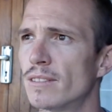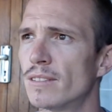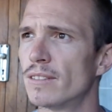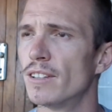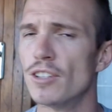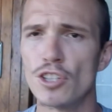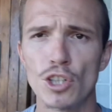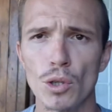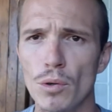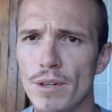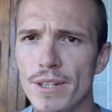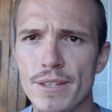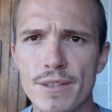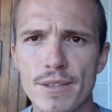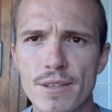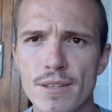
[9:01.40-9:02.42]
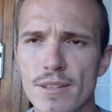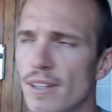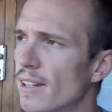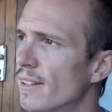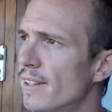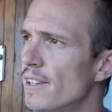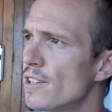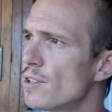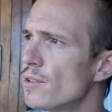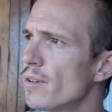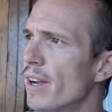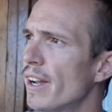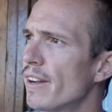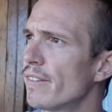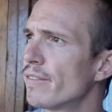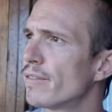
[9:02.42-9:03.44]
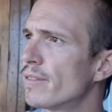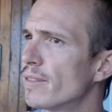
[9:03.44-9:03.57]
insurance, unless you have